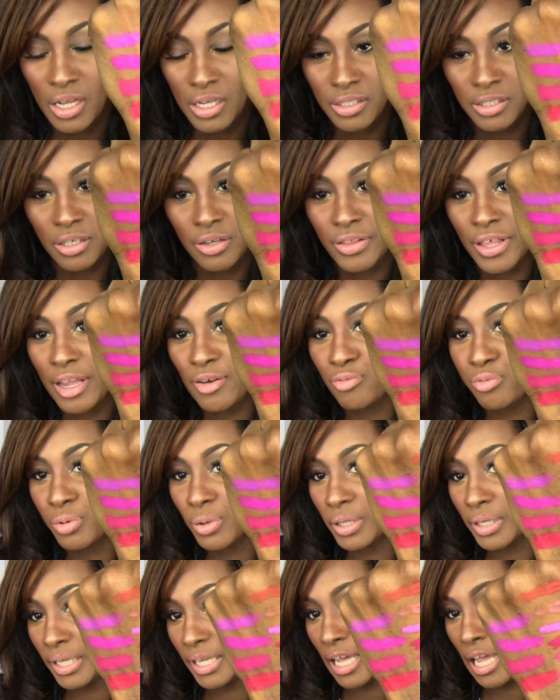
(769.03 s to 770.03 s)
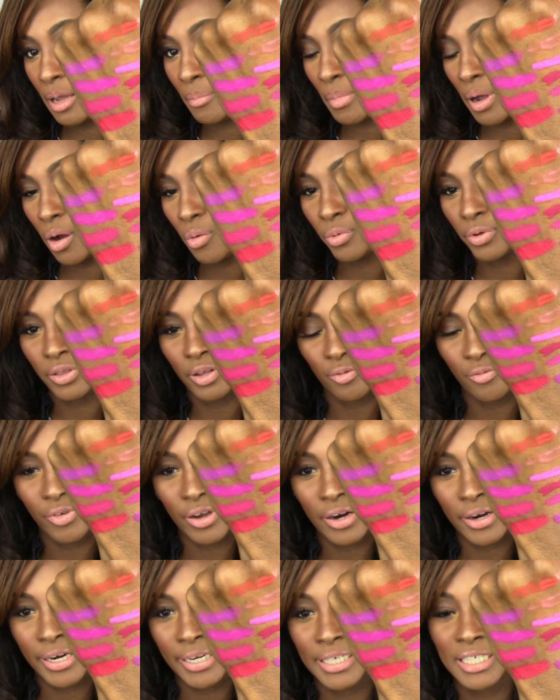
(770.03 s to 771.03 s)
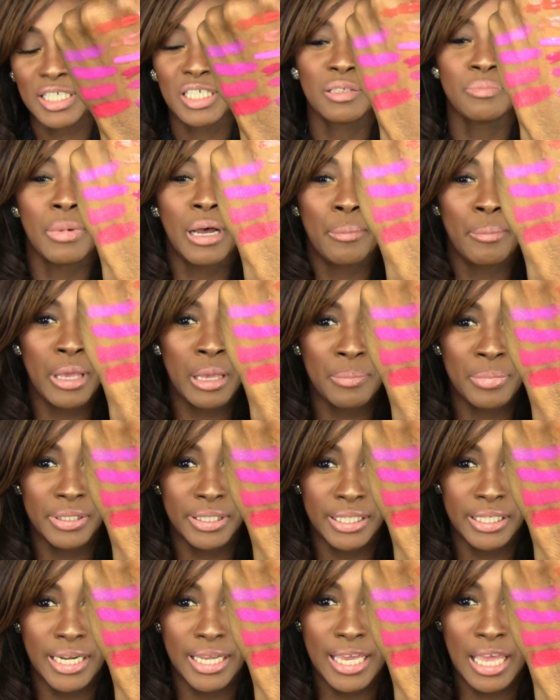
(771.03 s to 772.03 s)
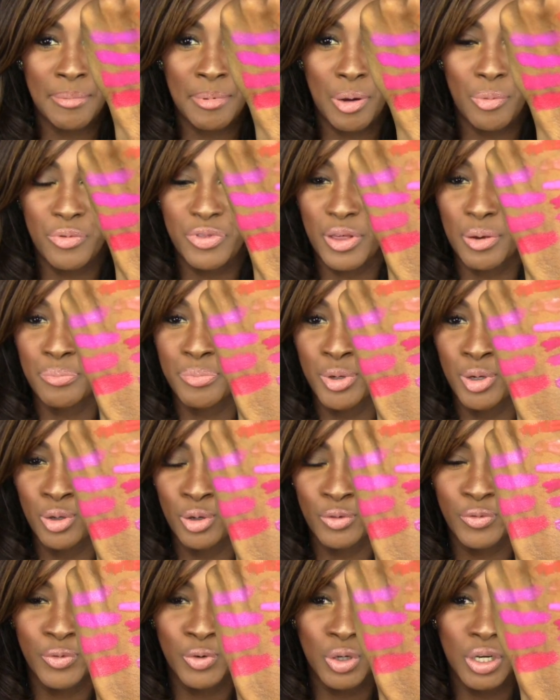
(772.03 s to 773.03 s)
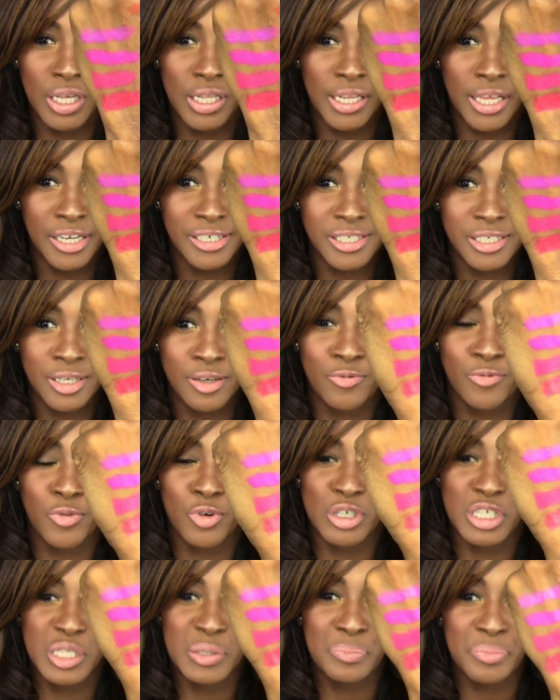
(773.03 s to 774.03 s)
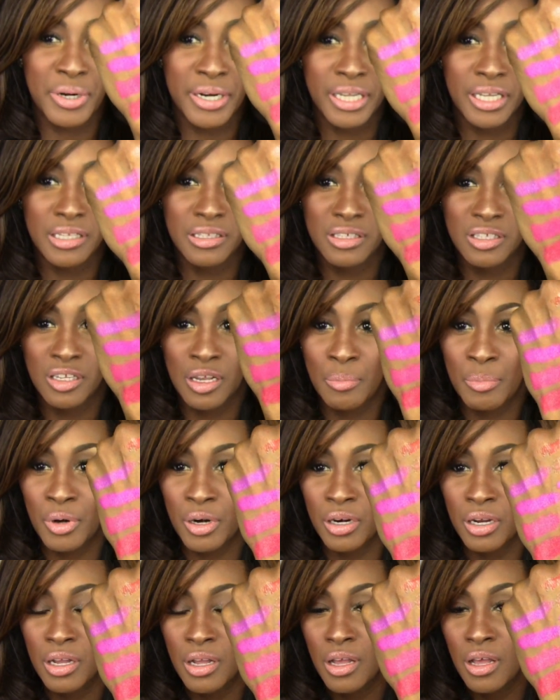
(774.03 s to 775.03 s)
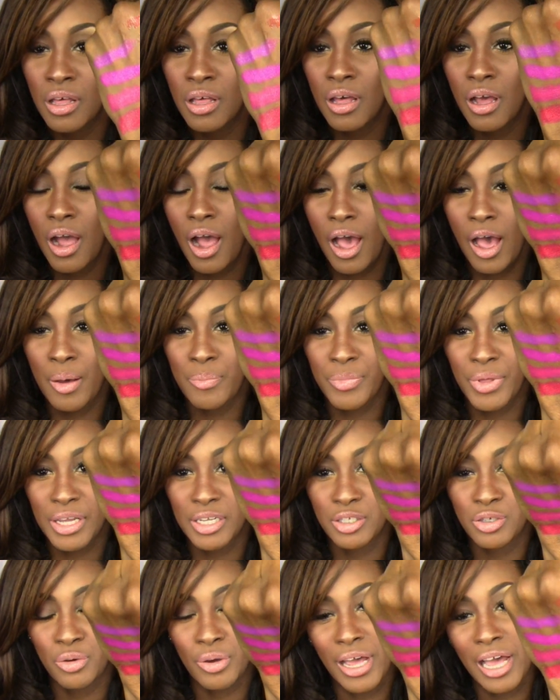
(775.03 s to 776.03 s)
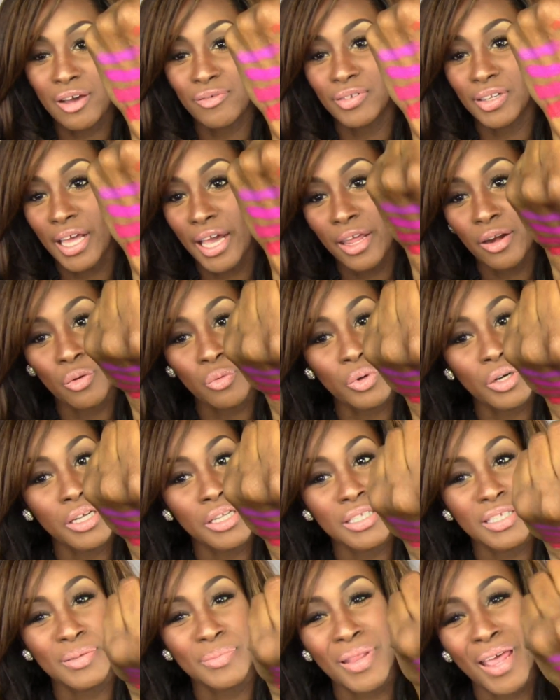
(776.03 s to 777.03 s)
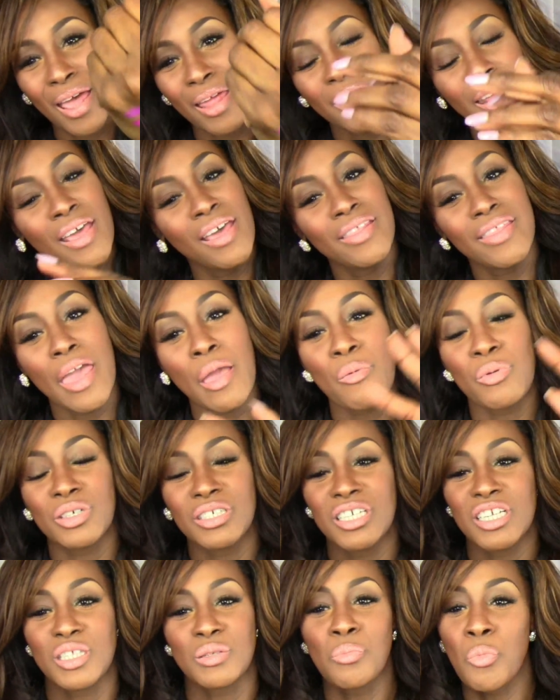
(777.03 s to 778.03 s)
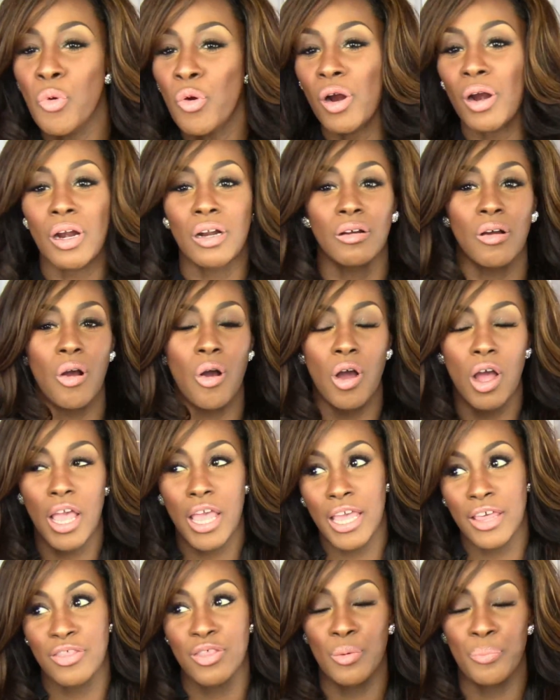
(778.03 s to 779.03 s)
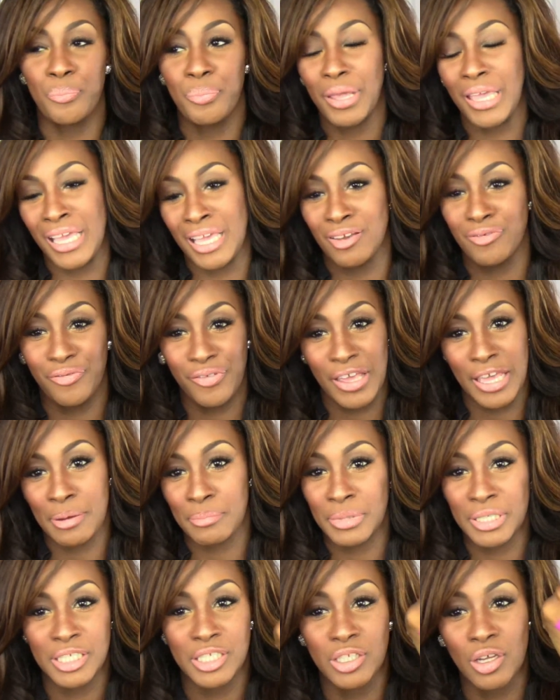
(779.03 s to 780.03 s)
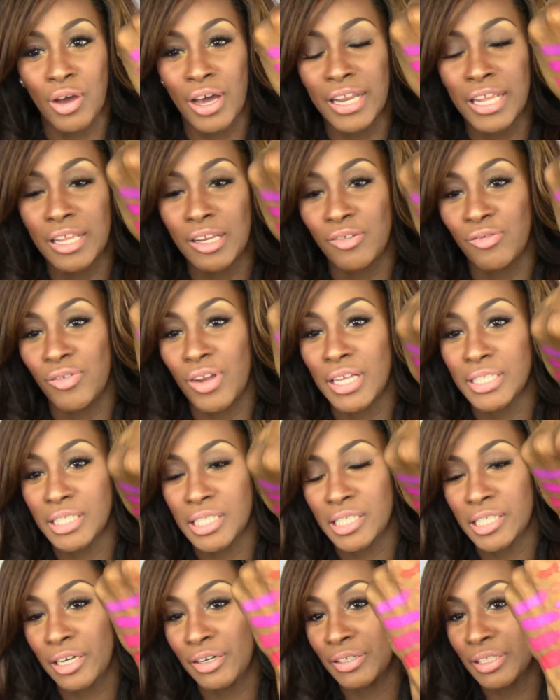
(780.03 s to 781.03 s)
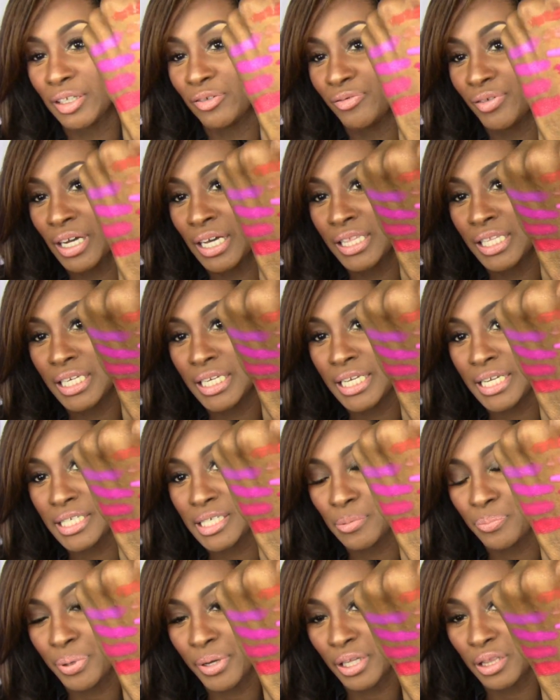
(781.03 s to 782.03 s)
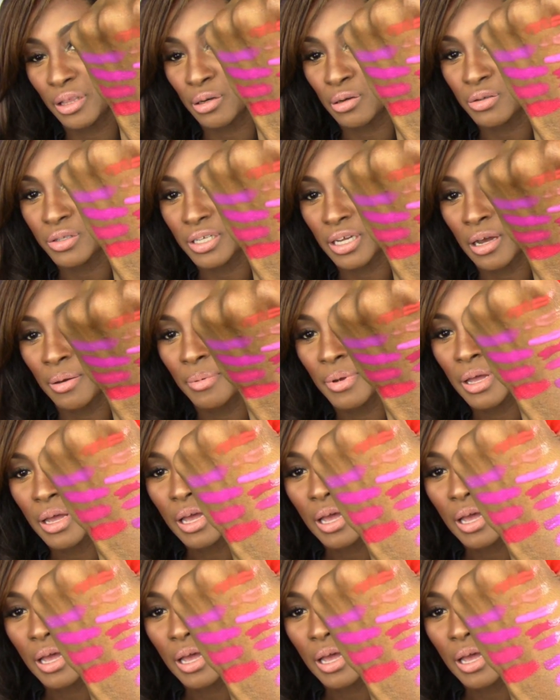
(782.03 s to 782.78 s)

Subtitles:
So they really came out with a very, and this is by Maybelline. They came out with a beautiful collection for spring and summer. They do have lighter ones that they were just more in the pink family, so I didn't necessarily find the need to pick those up.